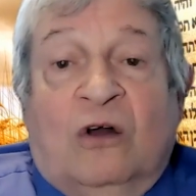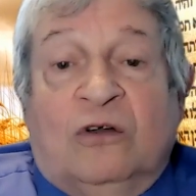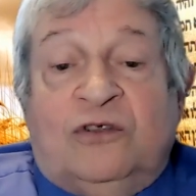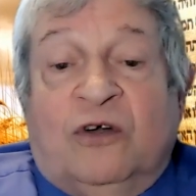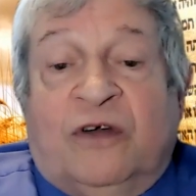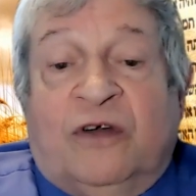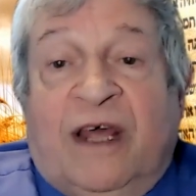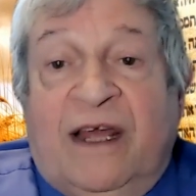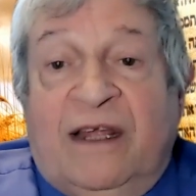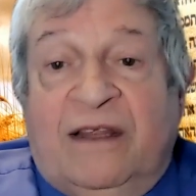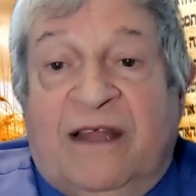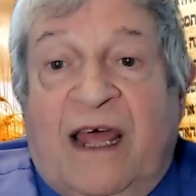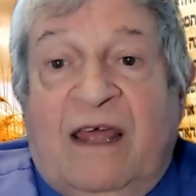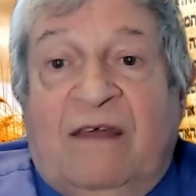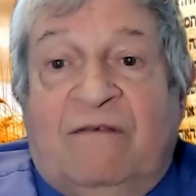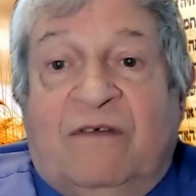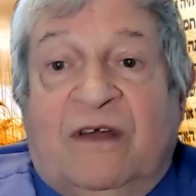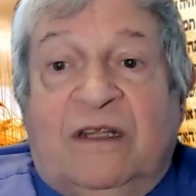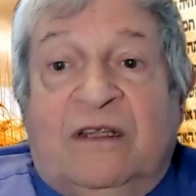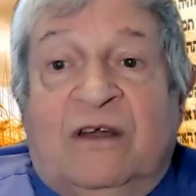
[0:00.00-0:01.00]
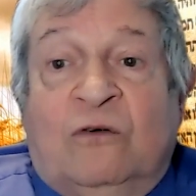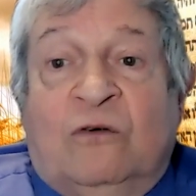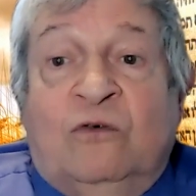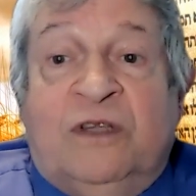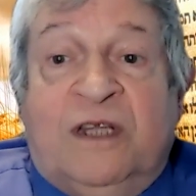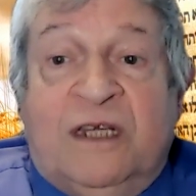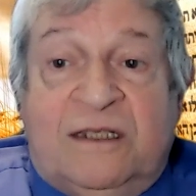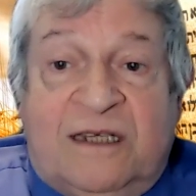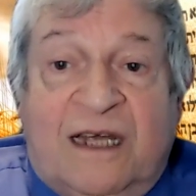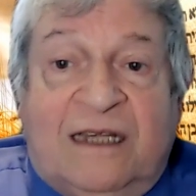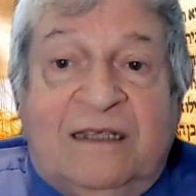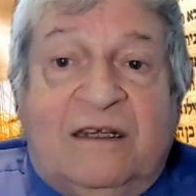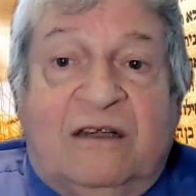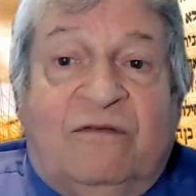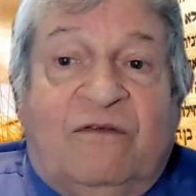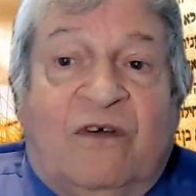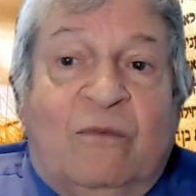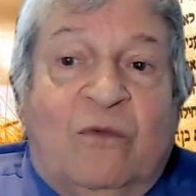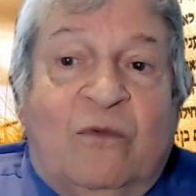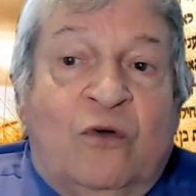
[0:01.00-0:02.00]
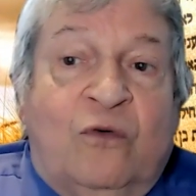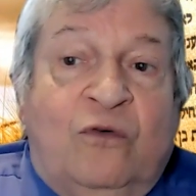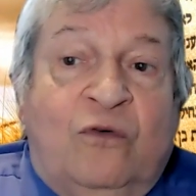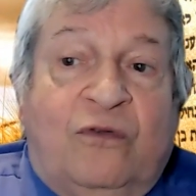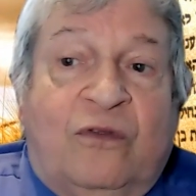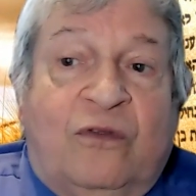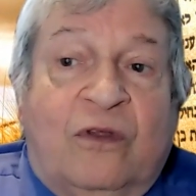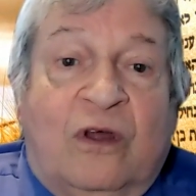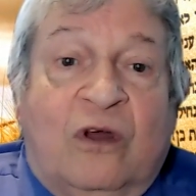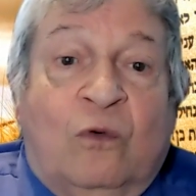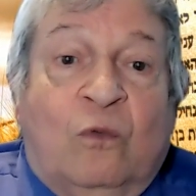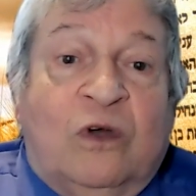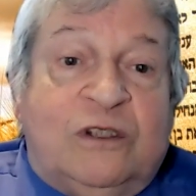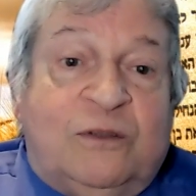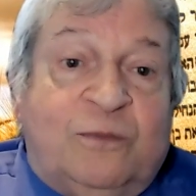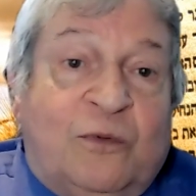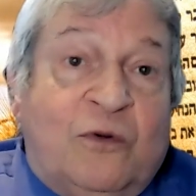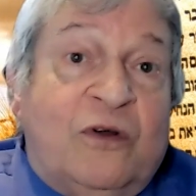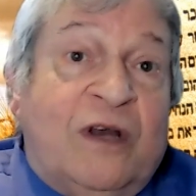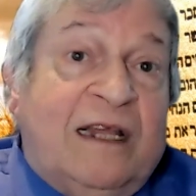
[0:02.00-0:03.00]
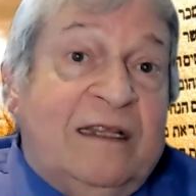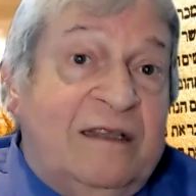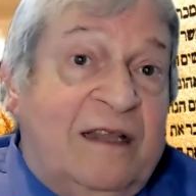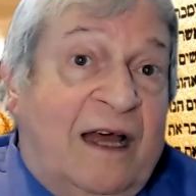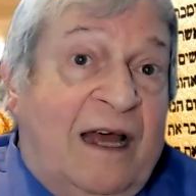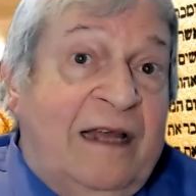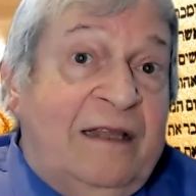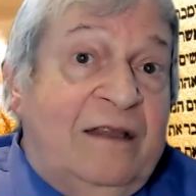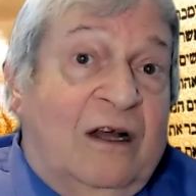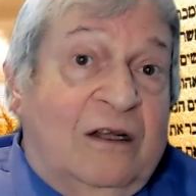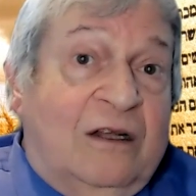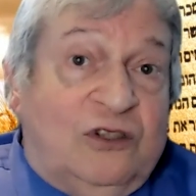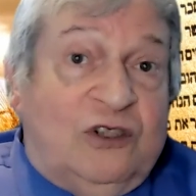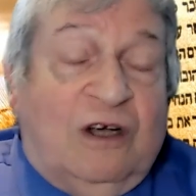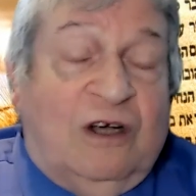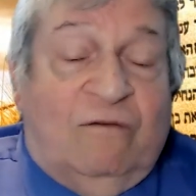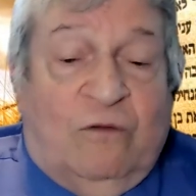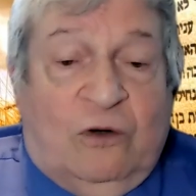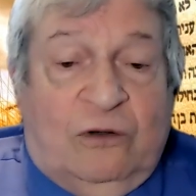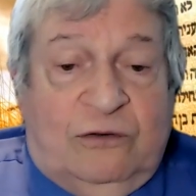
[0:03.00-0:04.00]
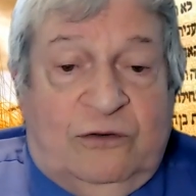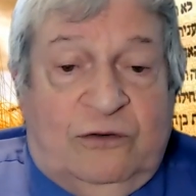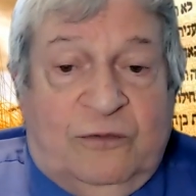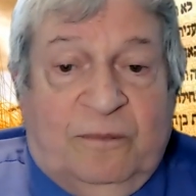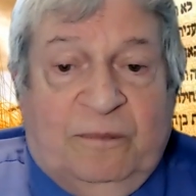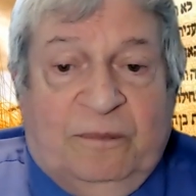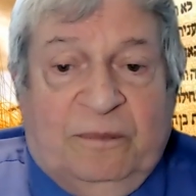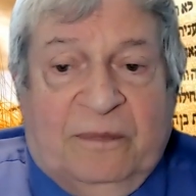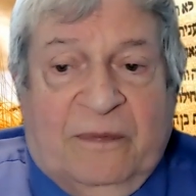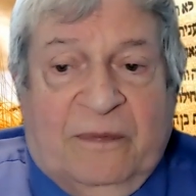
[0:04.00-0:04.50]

Also, King David, who descended from Ruth, was born and died on Shavuot.